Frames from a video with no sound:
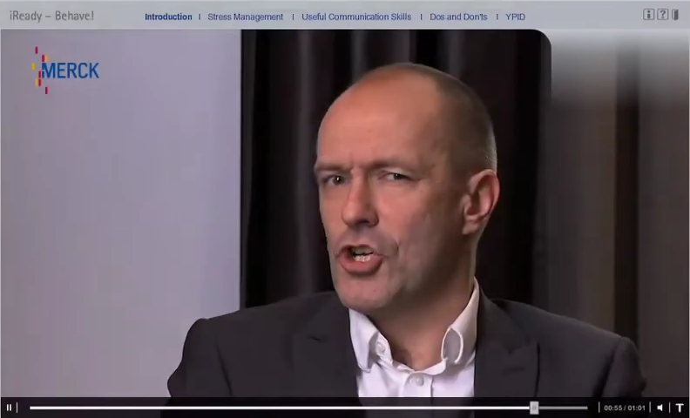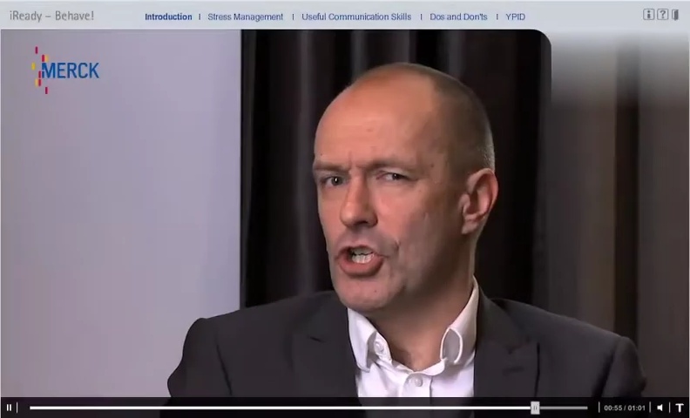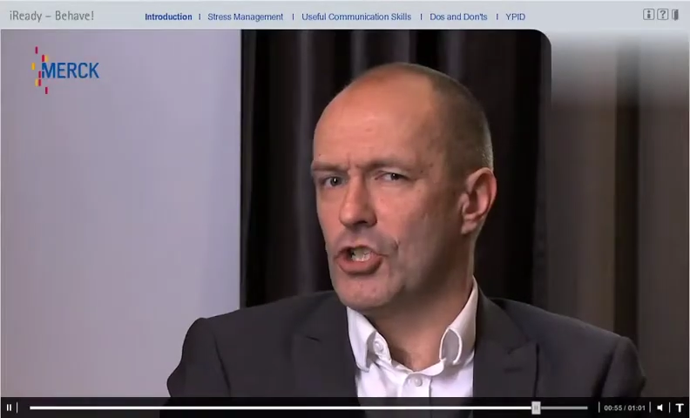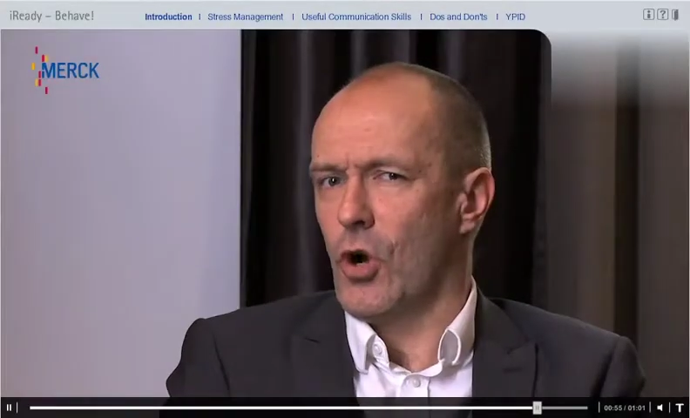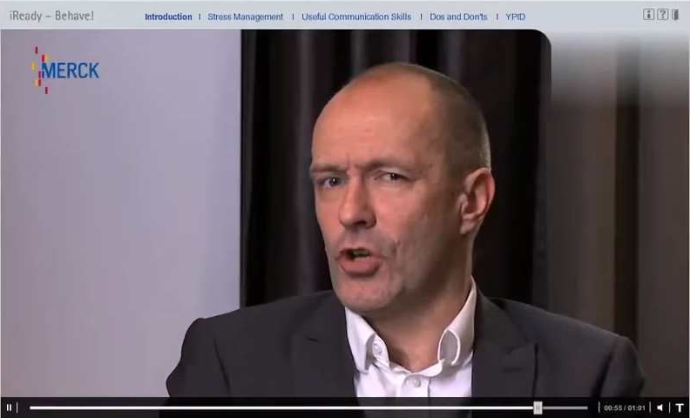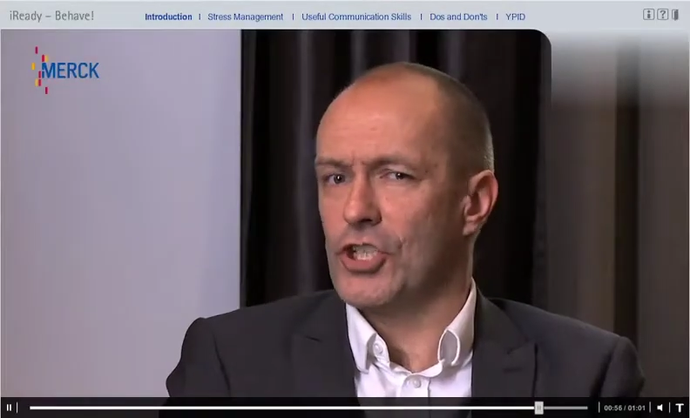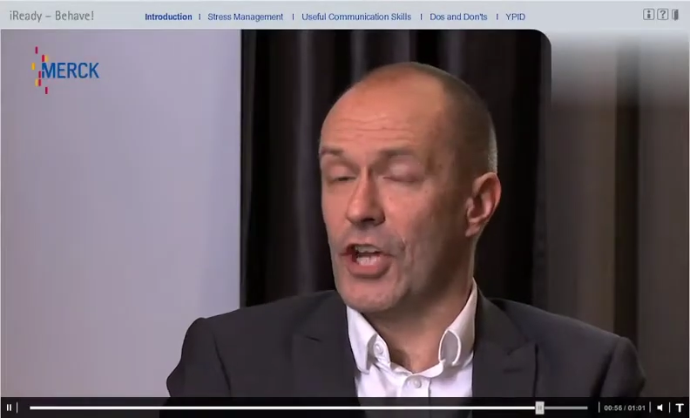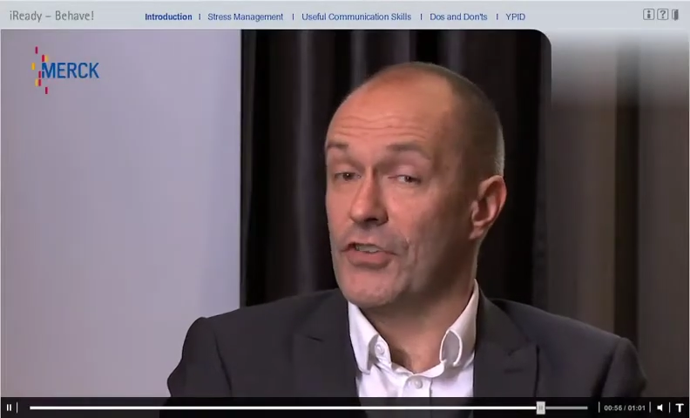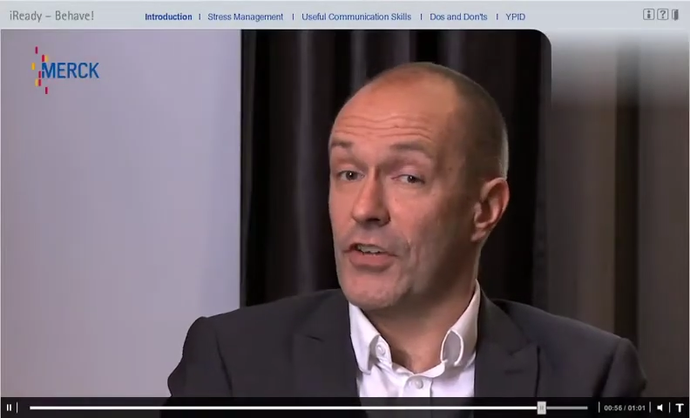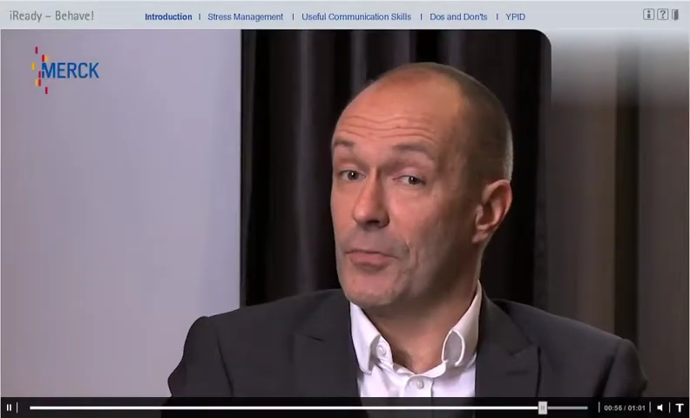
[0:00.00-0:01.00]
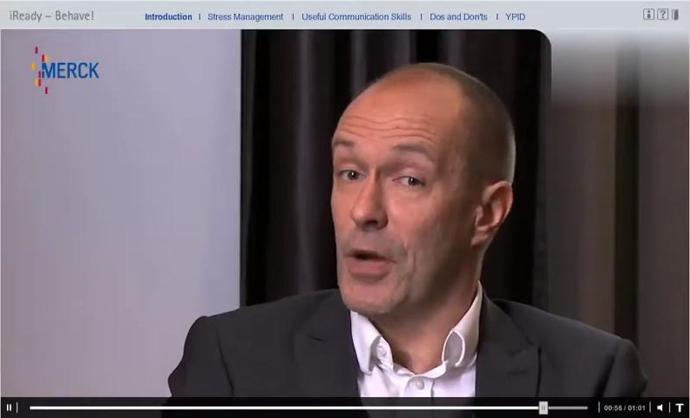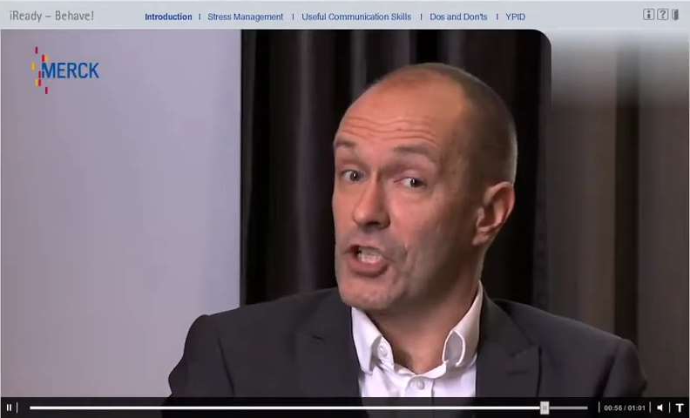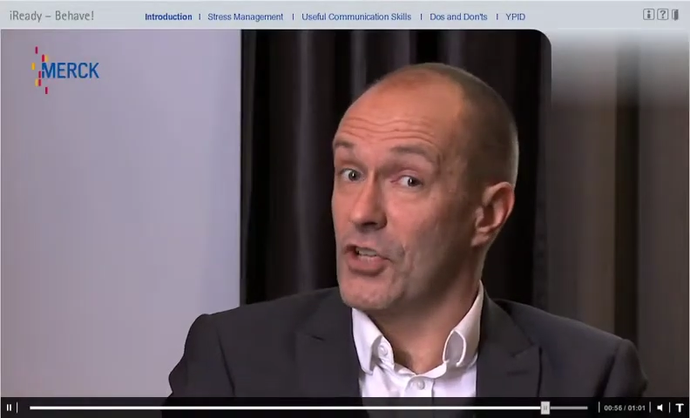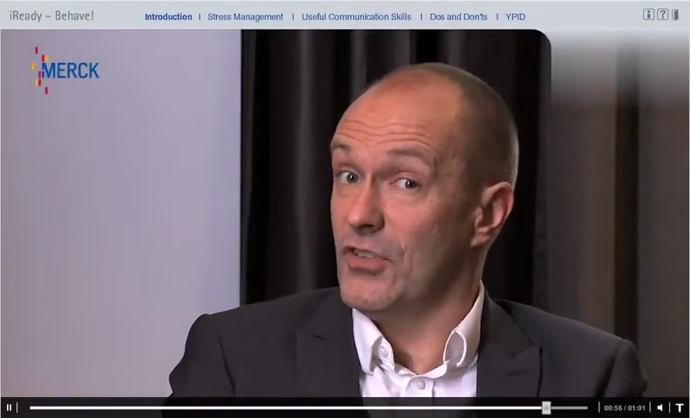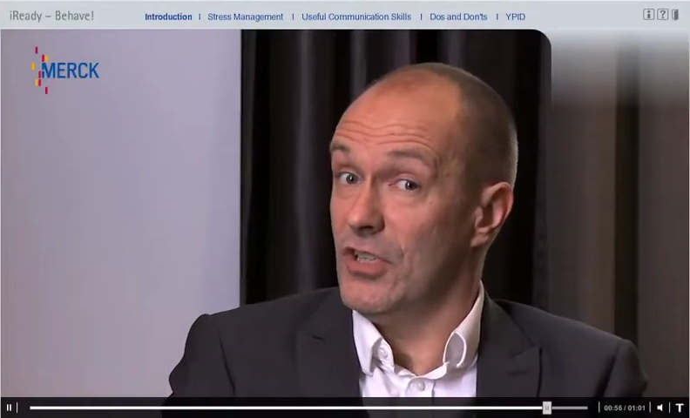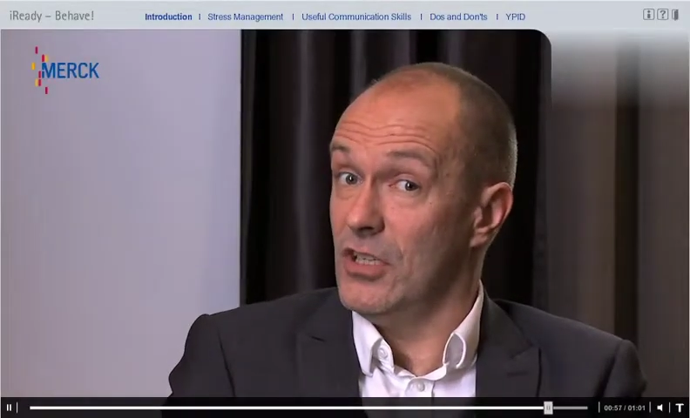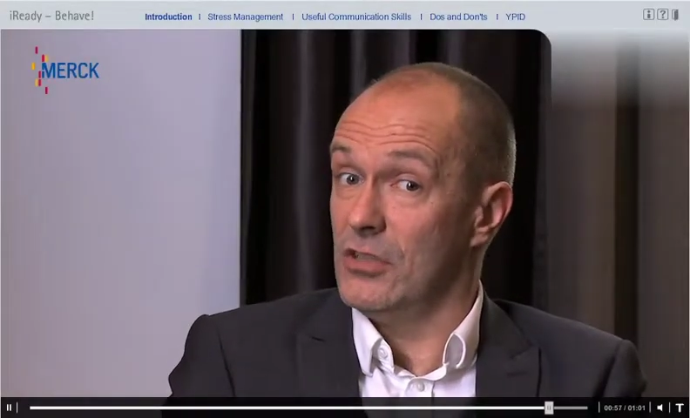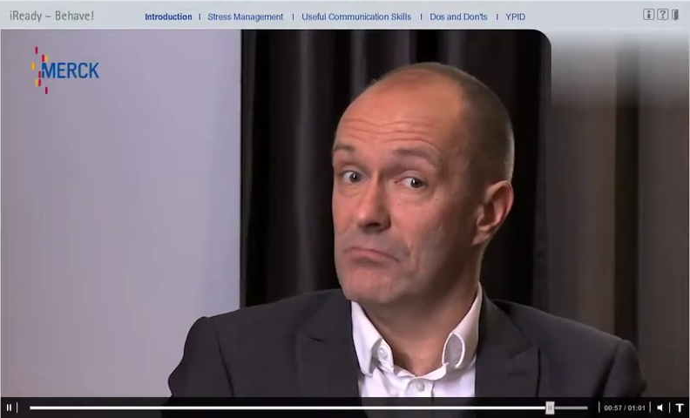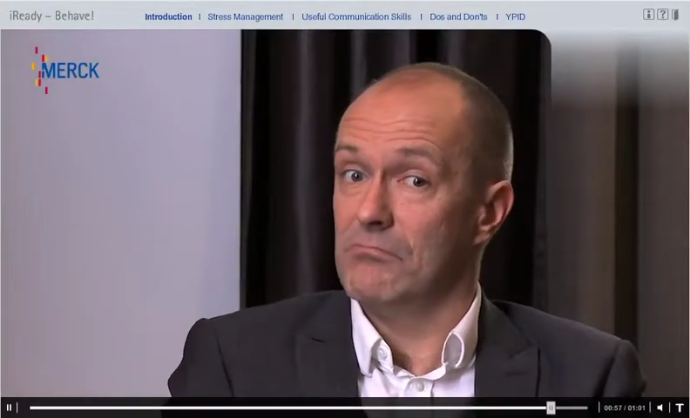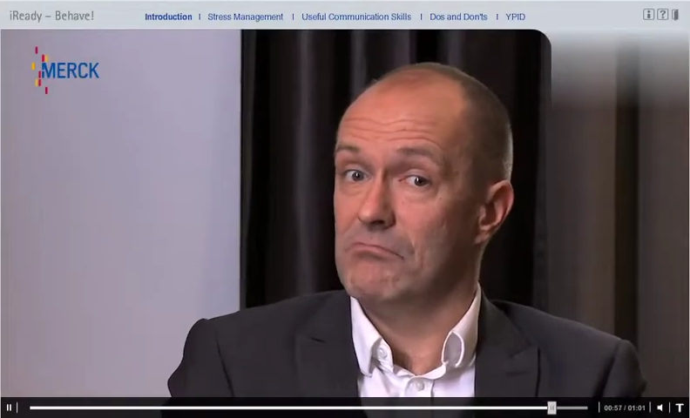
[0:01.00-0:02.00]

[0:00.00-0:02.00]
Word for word: She talked just as much as needed,